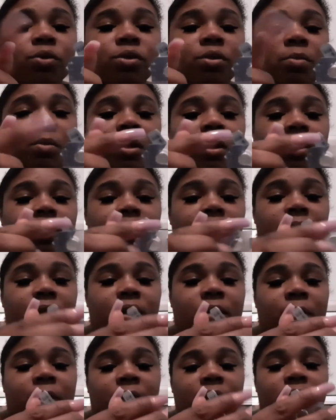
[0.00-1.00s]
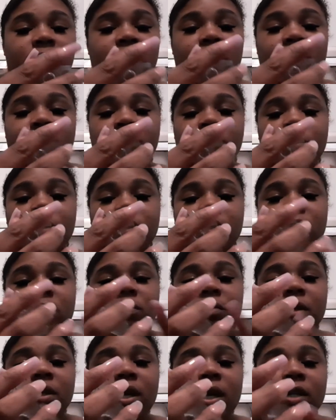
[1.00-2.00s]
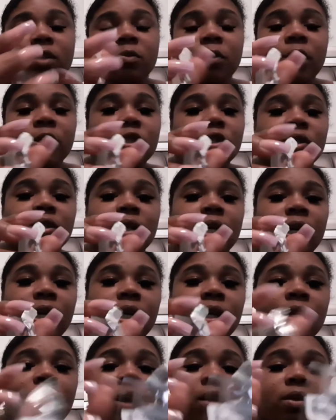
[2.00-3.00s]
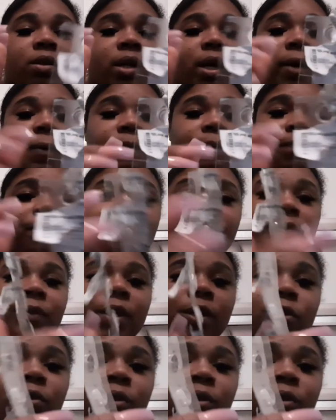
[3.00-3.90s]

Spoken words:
the milligram, and it tells me the expiration date and all of that. And you